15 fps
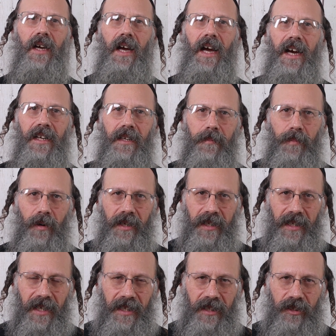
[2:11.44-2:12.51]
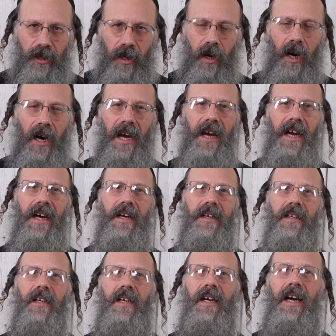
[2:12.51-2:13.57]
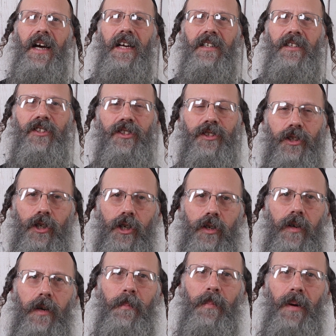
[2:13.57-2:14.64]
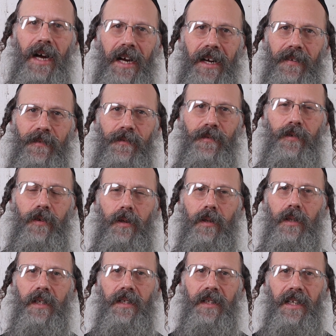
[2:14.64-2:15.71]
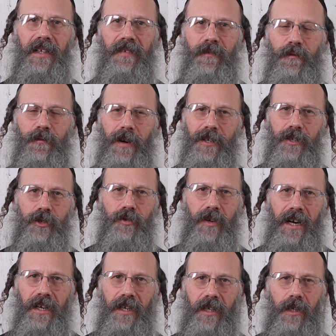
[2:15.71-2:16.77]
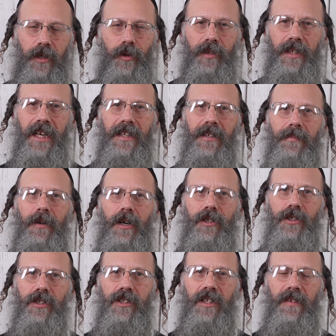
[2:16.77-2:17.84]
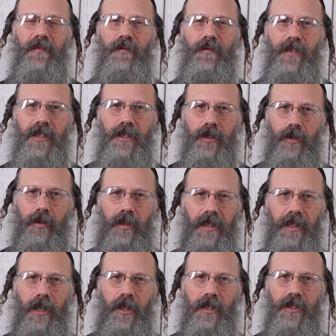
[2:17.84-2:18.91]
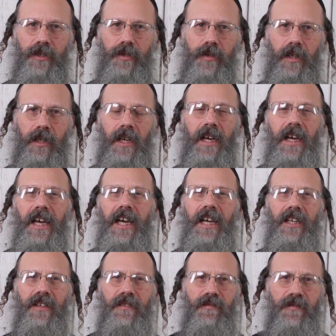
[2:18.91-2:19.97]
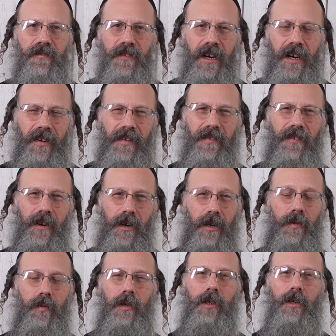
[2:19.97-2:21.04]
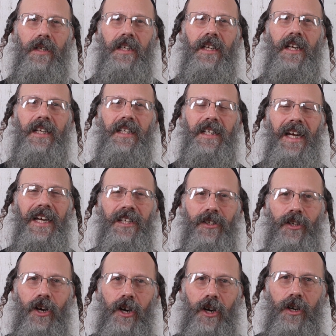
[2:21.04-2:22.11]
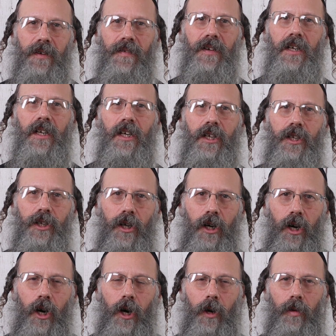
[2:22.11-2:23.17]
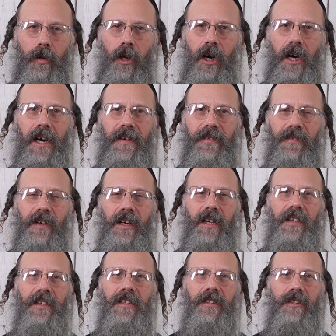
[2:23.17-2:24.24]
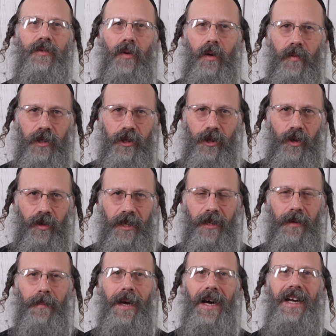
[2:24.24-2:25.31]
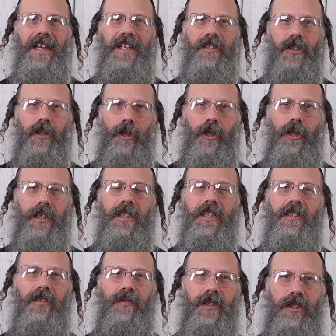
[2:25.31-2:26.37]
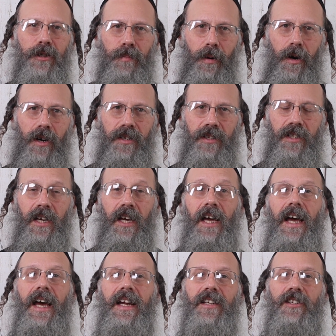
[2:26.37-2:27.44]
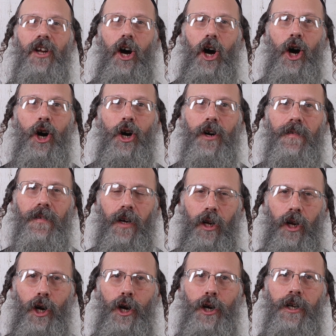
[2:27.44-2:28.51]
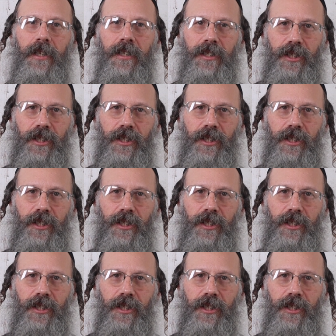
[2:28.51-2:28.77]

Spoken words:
and the body getting tired and sore and painful and then frustrated and all the other emotions, and physically goes through it. It is very, very real. It takes over your whole life. This is what we're talking about. It's learned, it's a response, and it's overloading the